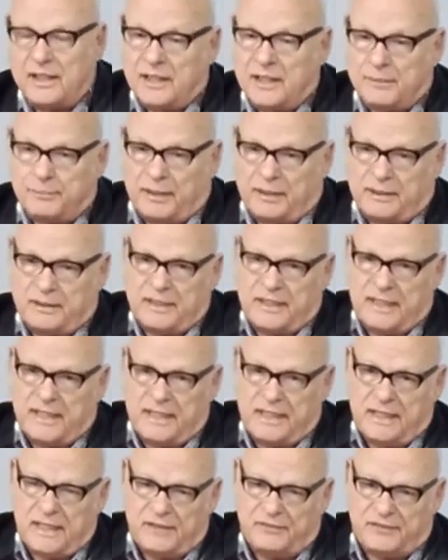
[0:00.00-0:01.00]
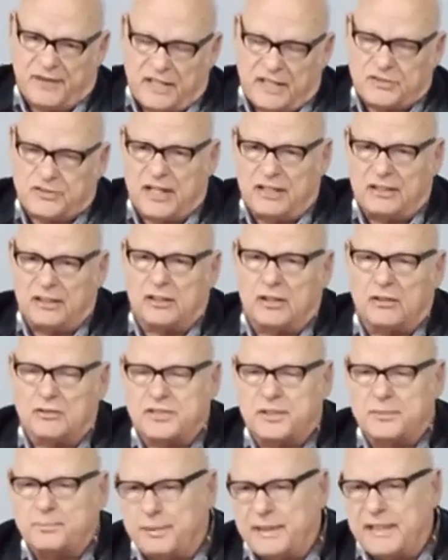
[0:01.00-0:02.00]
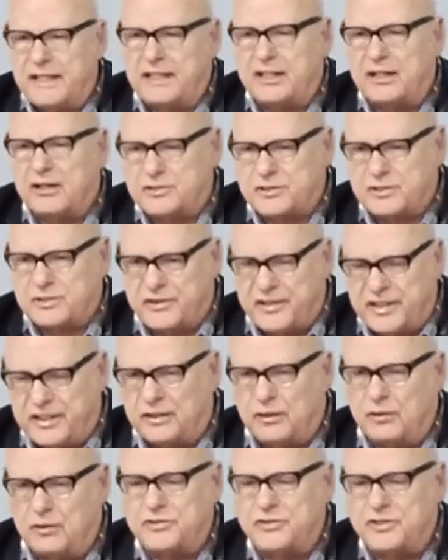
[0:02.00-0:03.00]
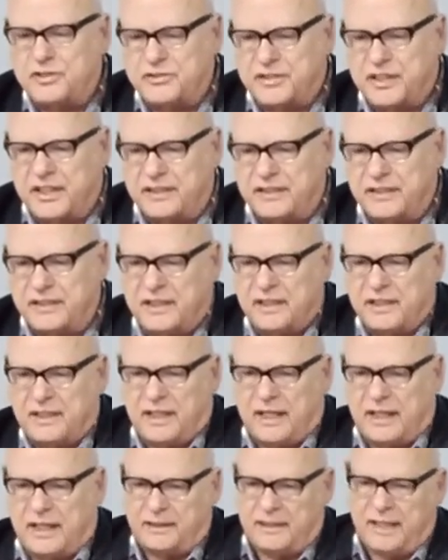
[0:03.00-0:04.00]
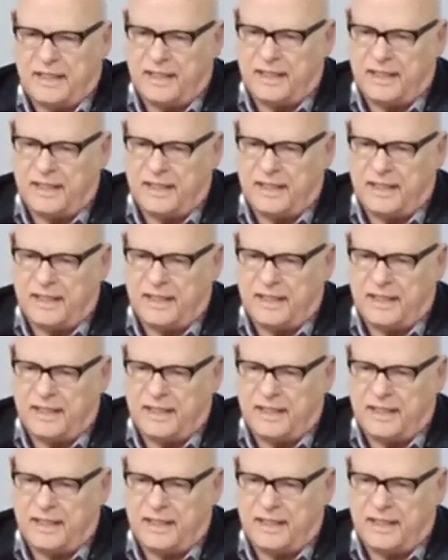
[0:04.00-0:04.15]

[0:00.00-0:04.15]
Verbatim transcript: But evangelicals and Pentecostal theologians and and,